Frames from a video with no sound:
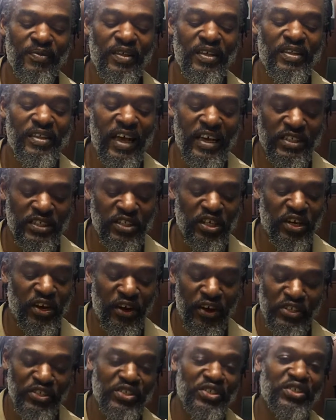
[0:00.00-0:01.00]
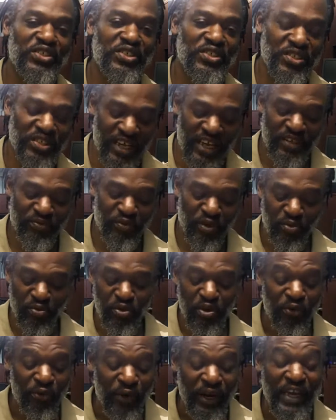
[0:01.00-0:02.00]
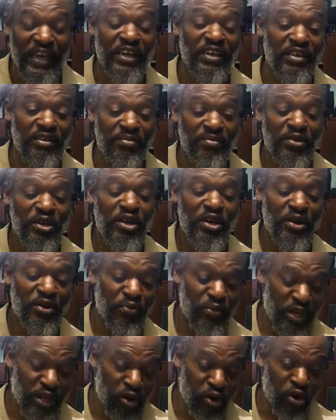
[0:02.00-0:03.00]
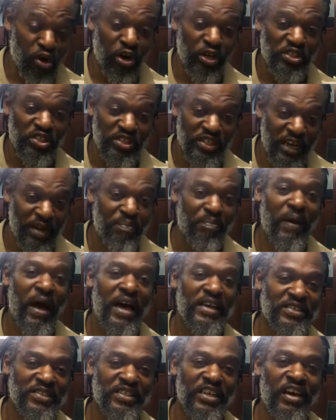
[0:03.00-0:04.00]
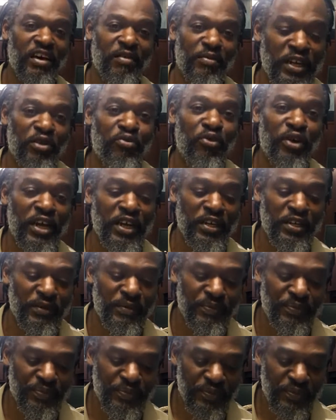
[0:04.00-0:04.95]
That's the curses that when we reading them, we go on step by step and reading them.